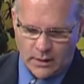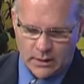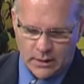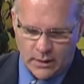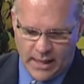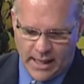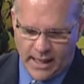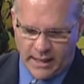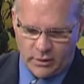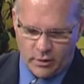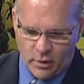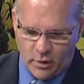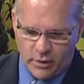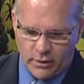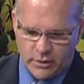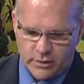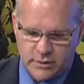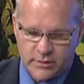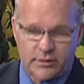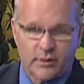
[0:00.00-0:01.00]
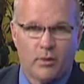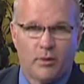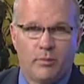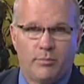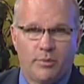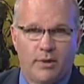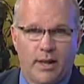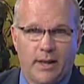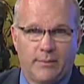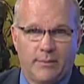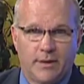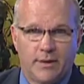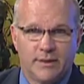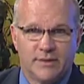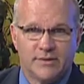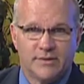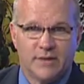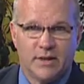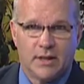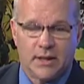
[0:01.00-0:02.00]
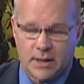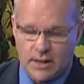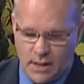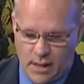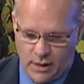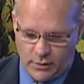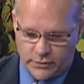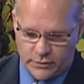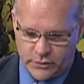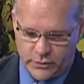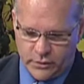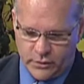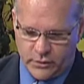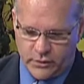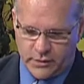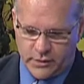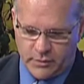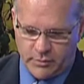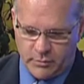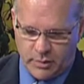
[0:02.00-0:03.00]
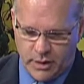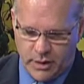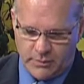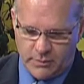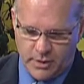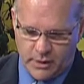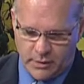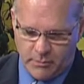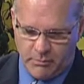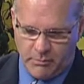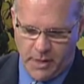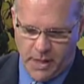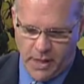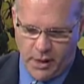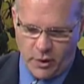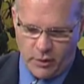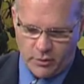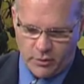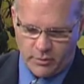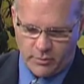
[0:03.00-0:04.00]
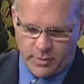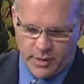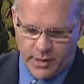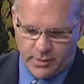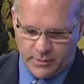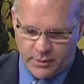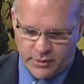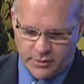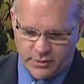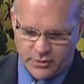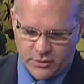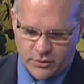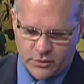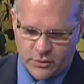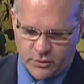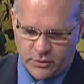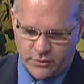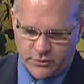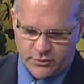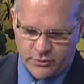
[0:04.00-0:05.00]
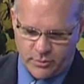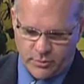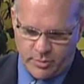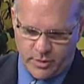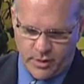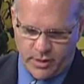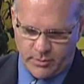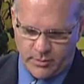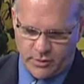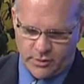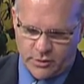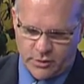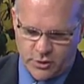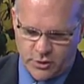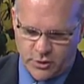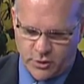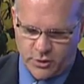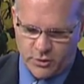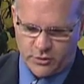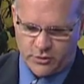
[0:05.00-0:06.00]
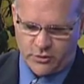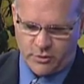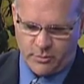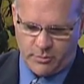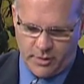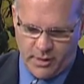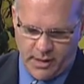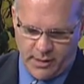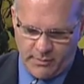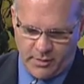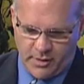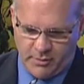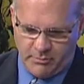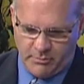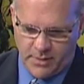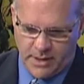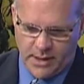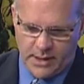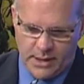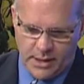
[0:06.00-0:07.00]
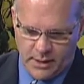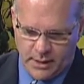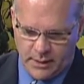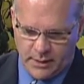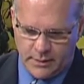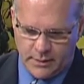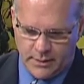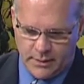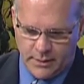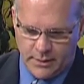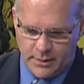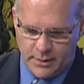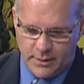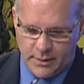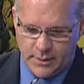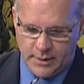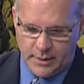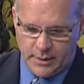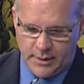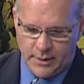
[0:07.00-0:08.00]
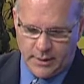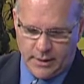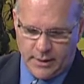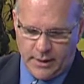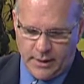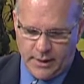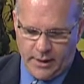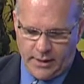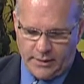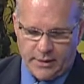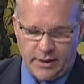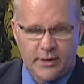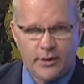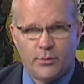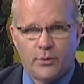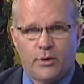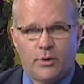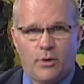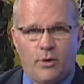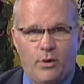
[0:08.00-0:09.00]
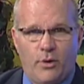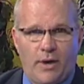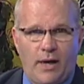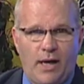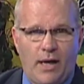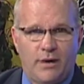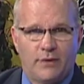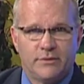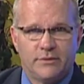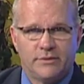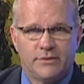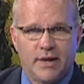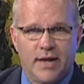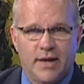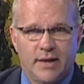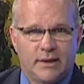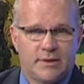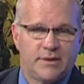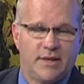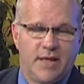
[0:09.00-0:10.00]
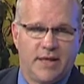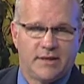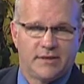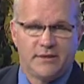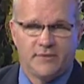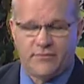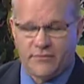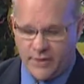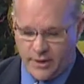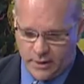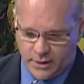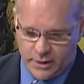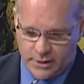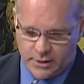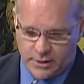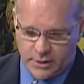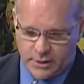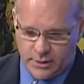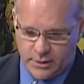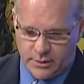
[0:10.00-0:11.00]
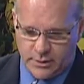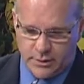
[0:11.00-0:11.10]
landlords, they were blaming the city council, they're blaming the mayor, they're blaming the schools, they're blaming the church, they're blaming media. And then they were going out and saying it takes a village